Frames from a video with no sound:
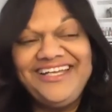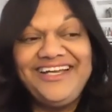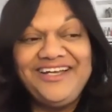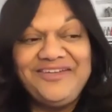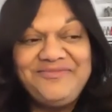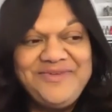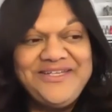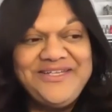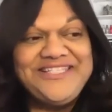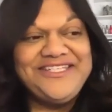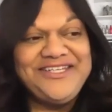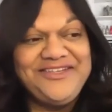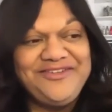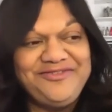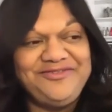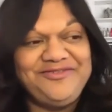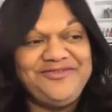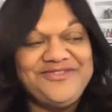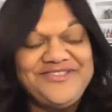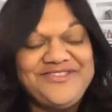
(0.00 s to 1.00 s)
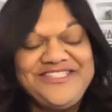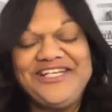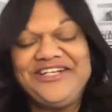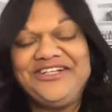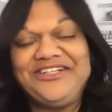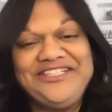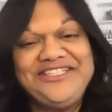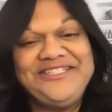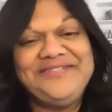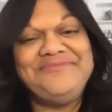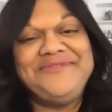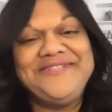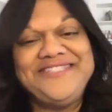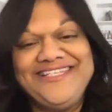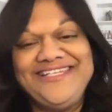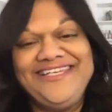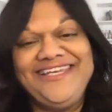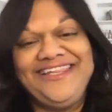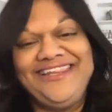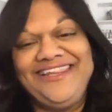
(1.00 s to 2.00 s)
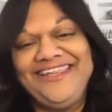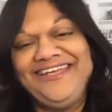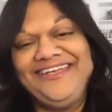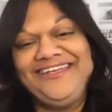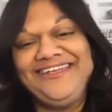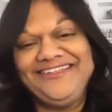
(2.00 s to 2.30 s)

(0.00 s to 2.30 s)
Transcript: a bit of serendipity, I think.